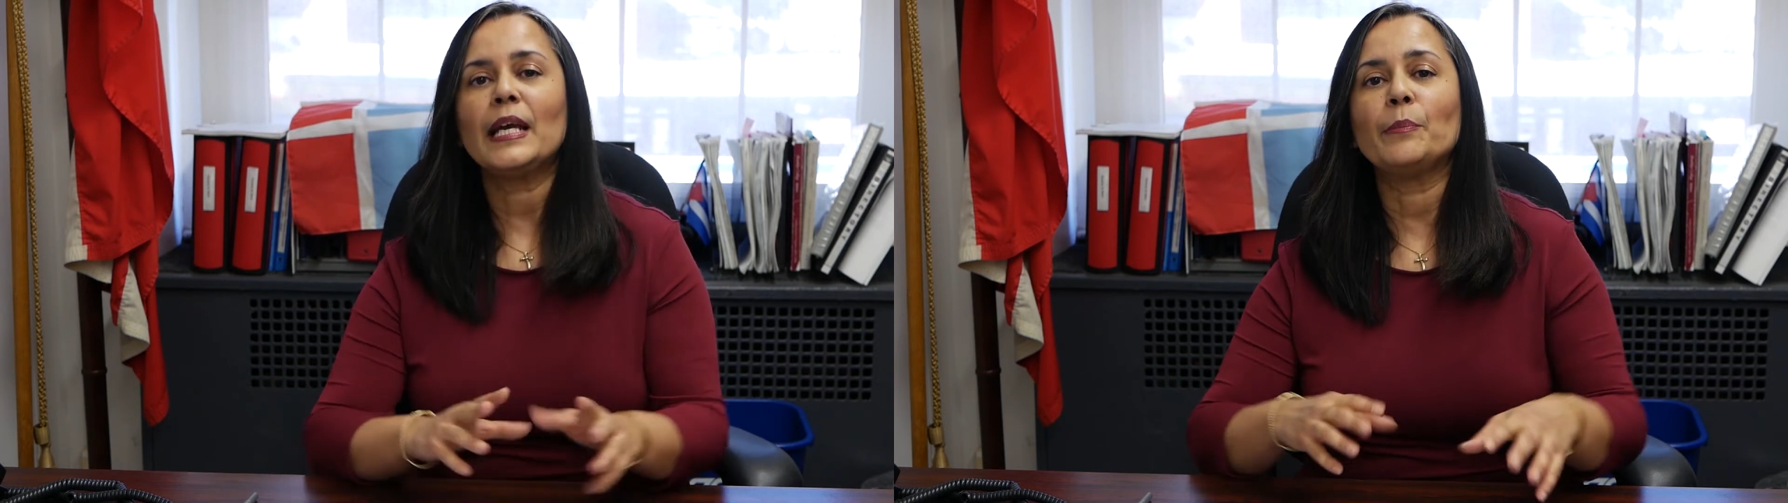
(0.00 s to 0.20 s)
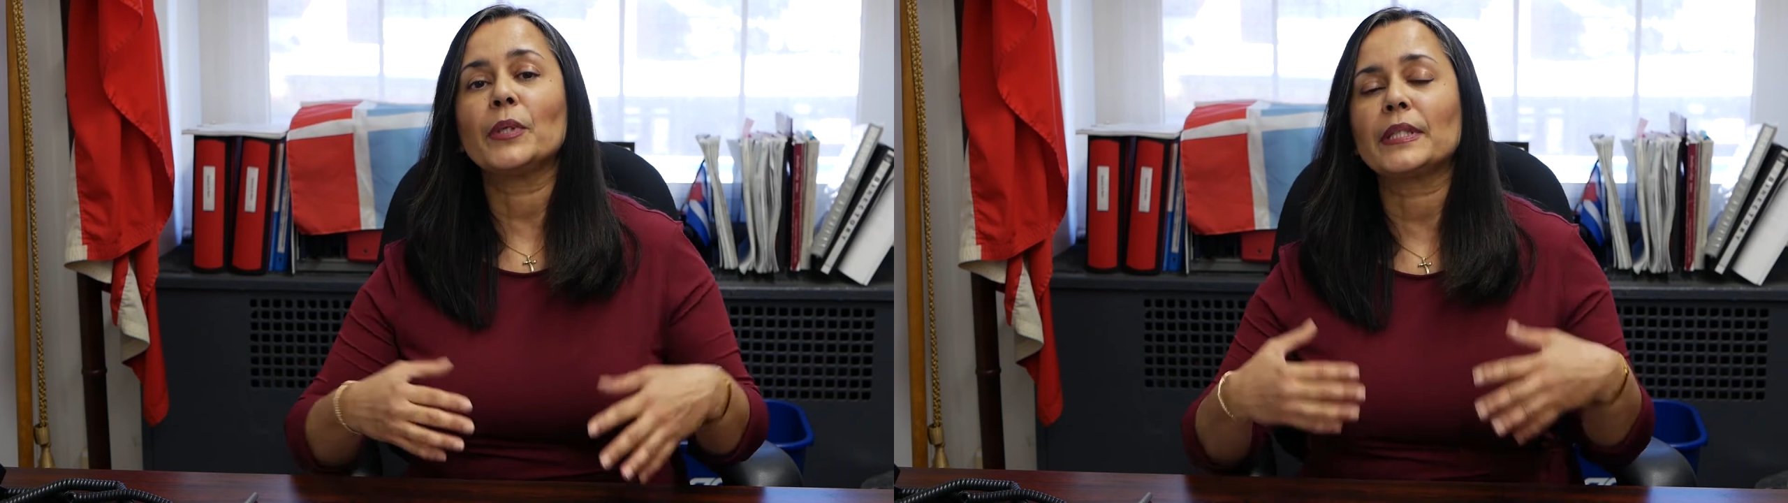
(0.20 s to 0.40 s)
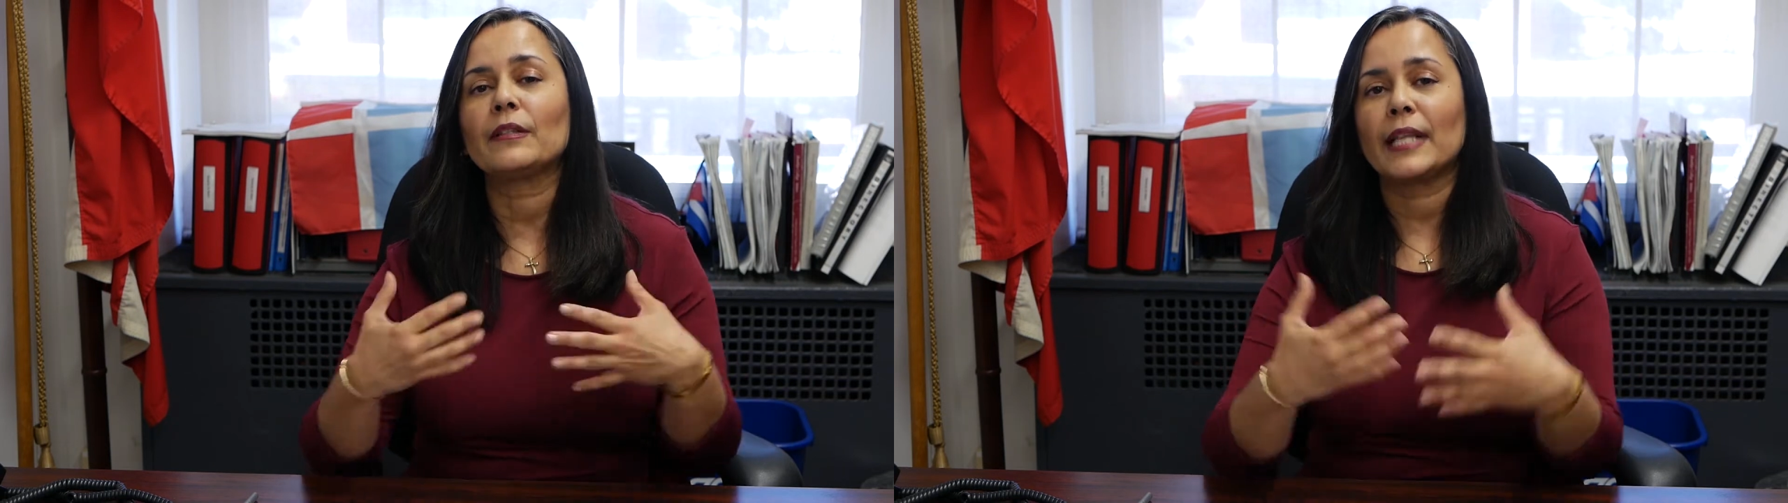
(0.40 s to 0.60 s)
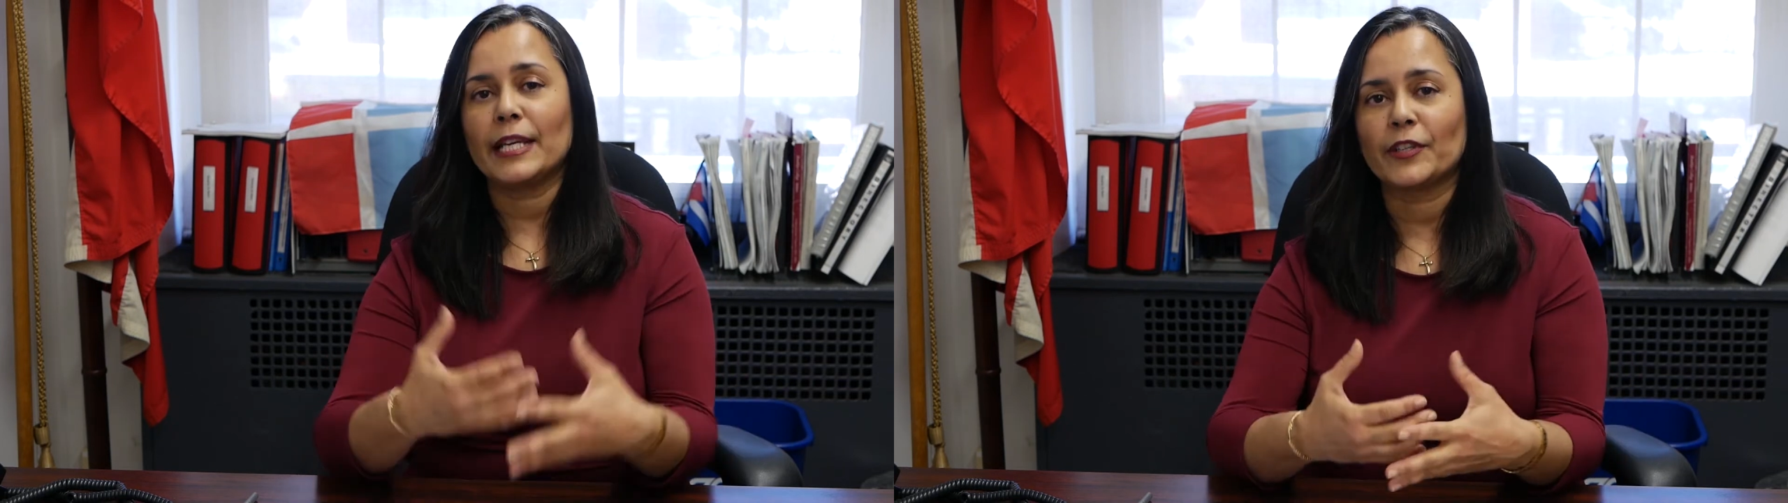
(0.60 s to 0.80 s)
and put their life